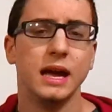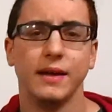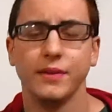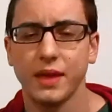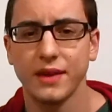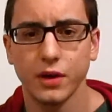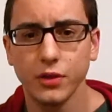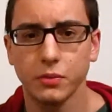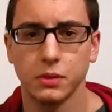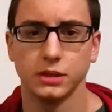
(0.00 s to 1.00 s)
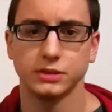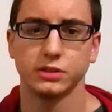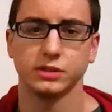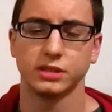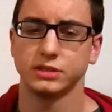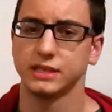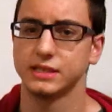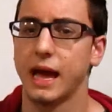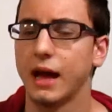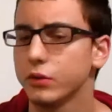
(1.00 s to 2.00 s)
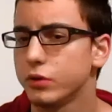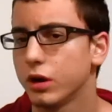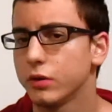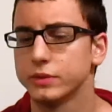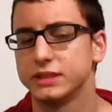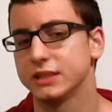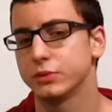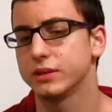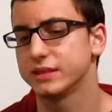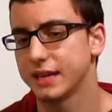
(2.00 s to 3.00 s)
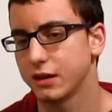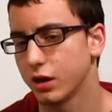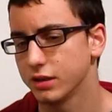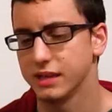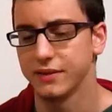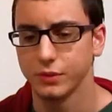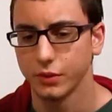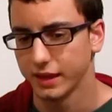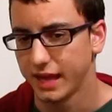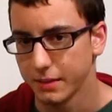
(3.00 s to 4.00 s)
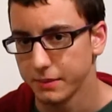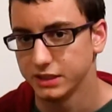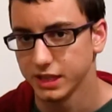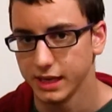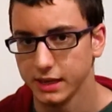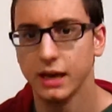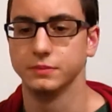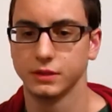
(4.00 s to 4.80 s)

And then they have other monsters, such as the Owl card, which gets rid of set cards even though they can be chained.